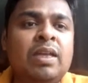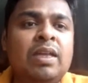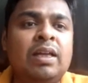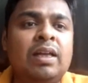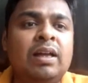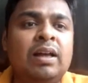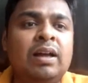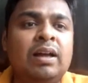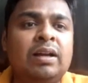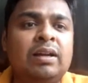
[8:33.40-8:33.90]

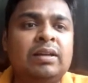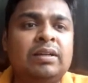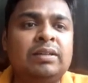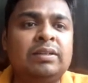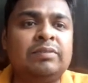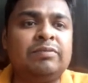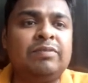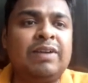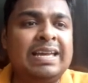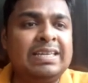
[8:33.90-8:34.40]

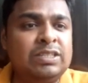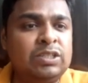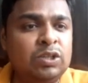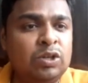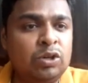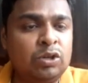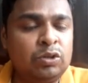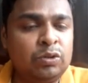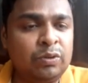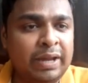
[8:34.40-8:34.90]
y is
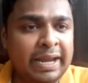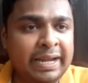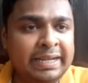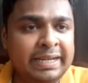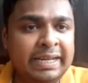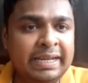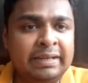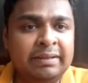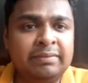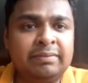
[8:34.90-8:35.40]
equal to
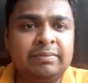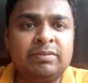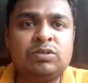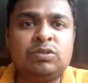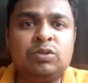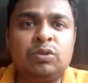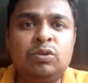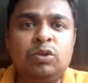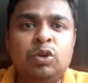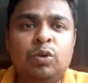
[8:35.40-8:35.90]
18.
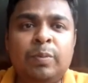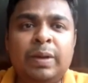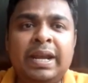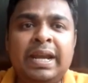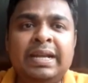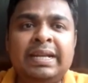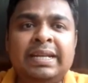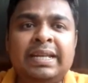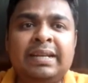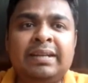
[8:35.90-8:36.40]
So
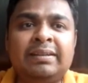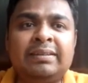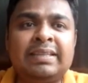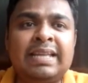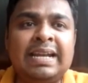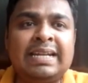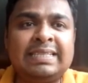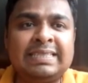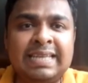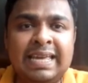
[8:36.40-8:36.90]
numerator
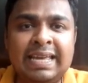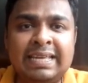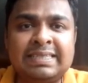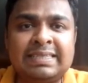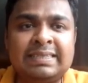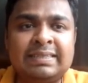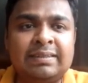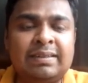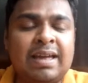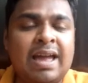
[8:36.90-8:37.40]
that is
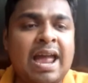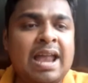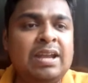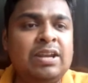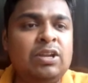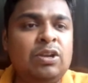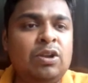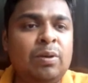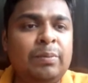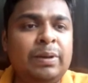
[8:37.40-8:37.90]
x and
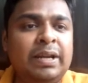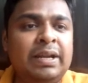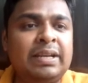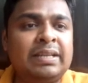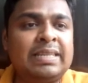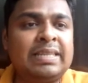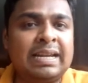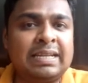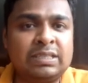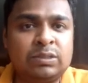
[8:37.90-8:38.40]
denominator
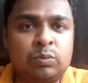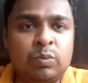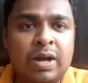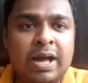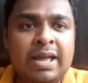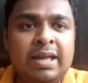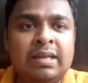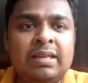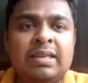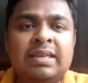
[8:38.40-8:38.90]
that is
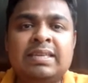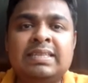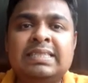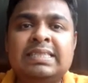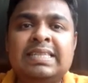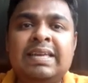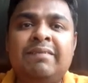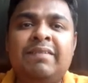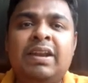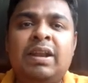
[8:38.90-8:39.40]
y.
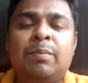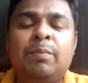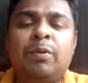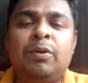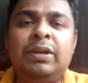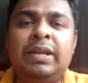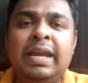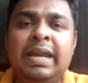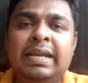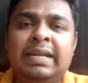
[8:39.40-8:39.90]
7
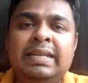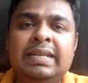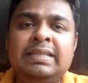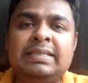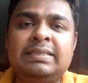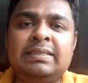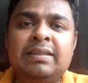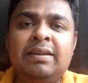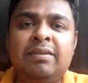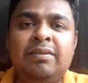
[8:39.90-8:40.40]
upon 18
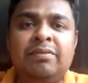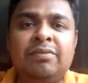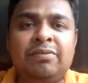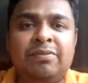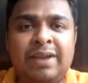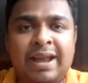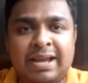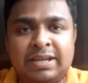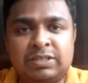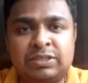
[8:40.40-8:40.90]
is the
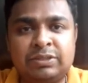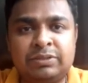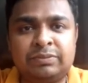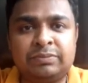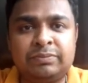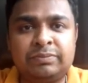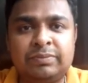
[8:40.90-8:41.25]
fraction.